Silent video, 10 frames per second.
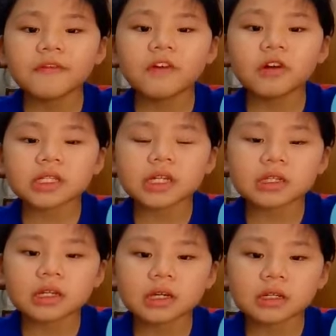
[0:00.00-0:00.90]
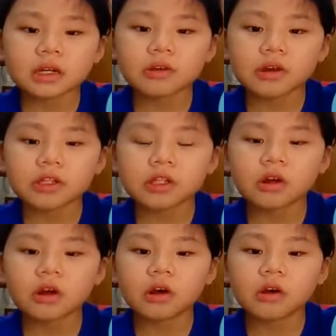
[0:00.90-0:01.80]
Before starting in the
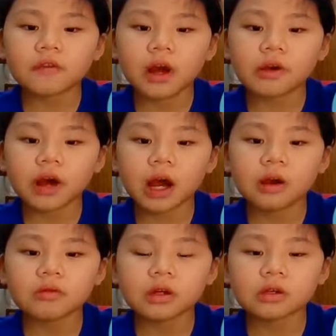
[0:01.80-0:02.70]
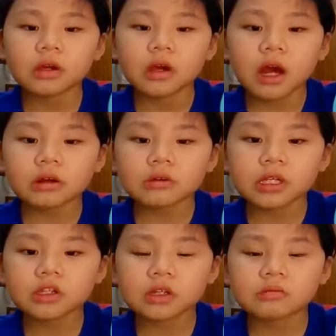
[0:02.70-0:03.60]
creation of our artwork, our
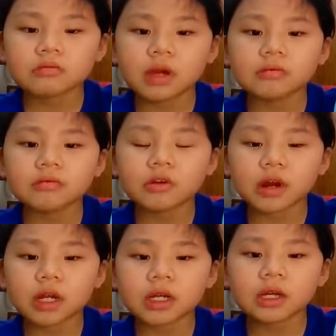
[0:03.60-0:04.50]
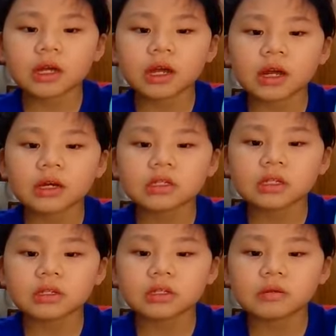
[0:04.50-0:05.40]
teacher, Madam Nuraini, guided us
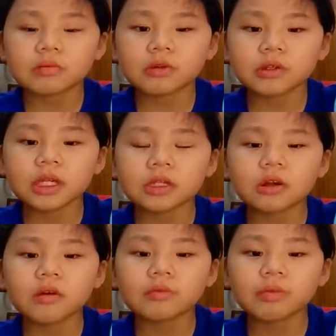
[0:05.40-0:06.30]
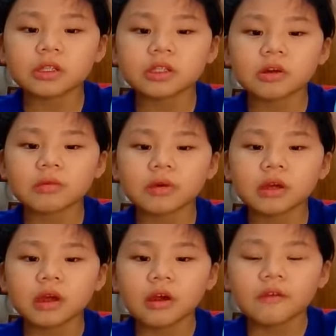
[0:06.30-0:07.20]
in the process of
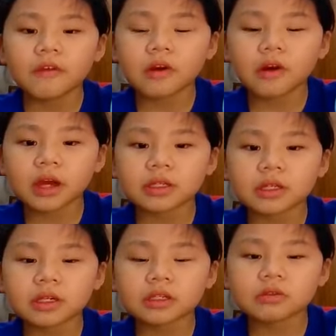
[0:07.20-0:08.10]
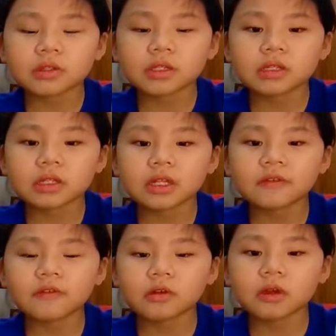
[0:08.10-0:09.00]
brainstorming for ideas using
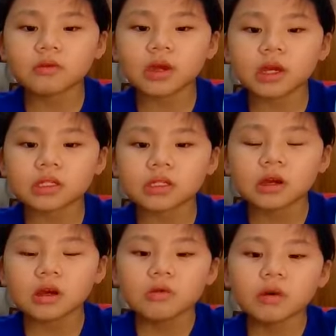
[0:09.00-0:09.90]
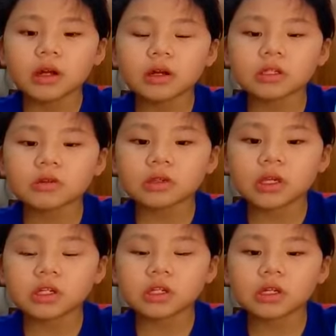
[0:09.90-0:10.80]
these following ways: word
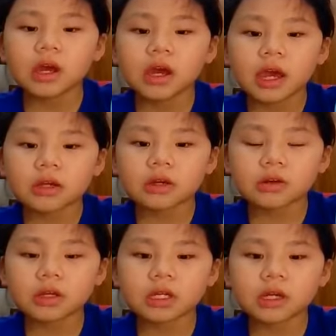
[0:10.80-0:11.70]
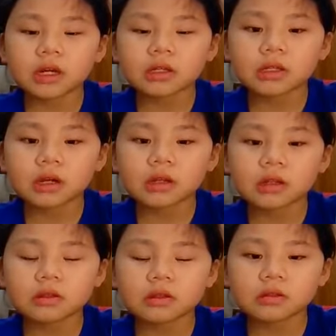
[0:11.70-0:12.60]
association and creating a
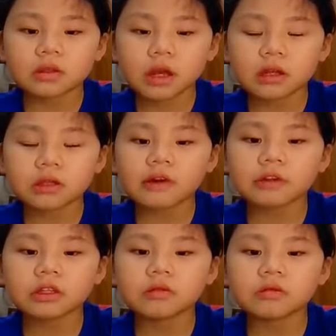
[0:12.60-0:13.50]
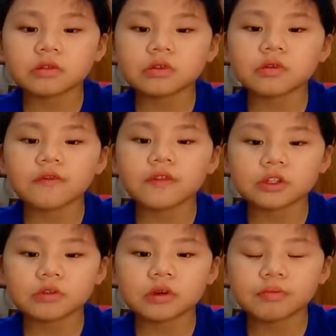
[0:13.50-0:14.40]
narrative through
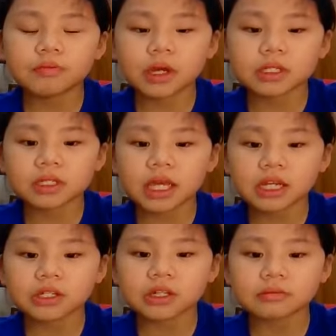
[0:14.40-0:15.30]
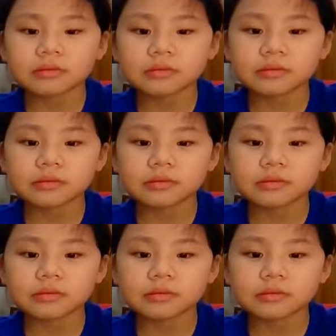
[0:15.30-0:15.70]
visual presentation.